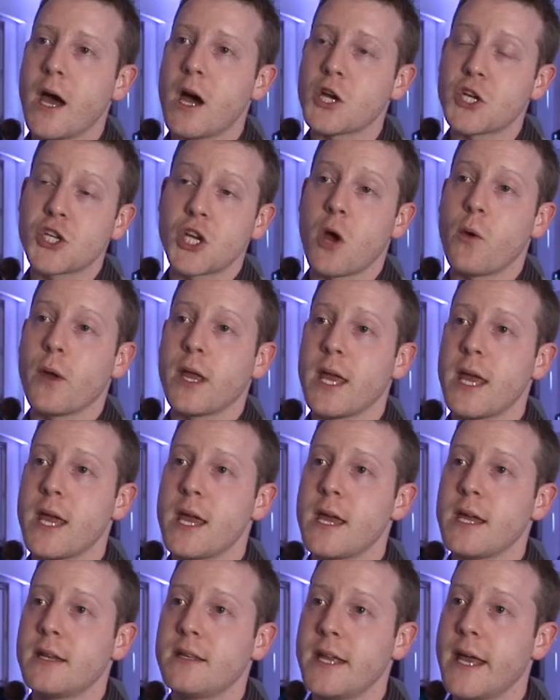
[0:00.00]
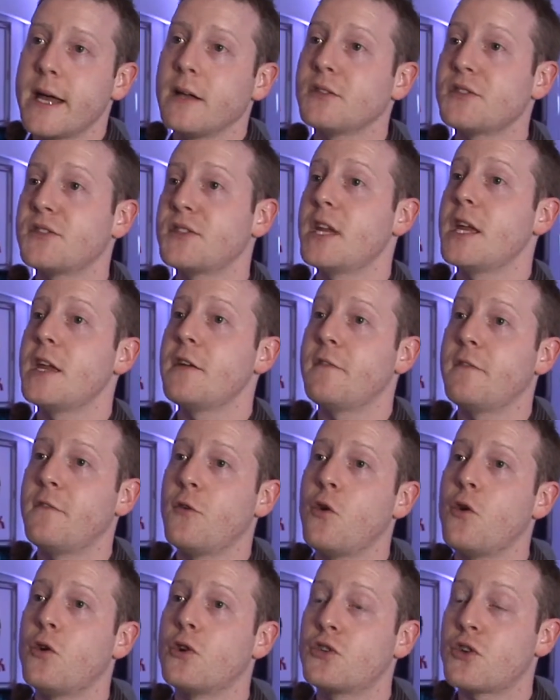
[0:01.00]
are showing here DLC
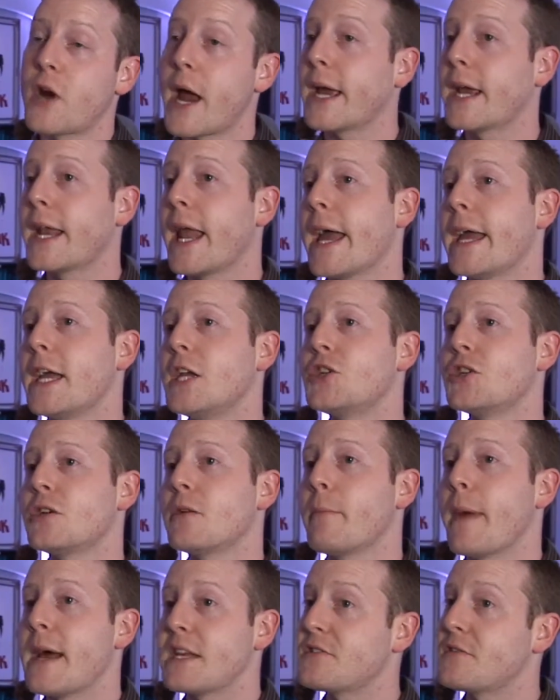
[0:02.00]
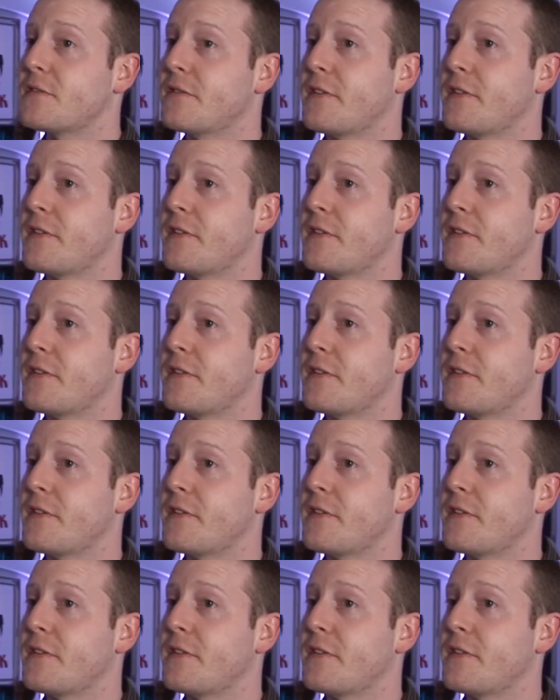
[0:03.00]
for Dragon Age and Mass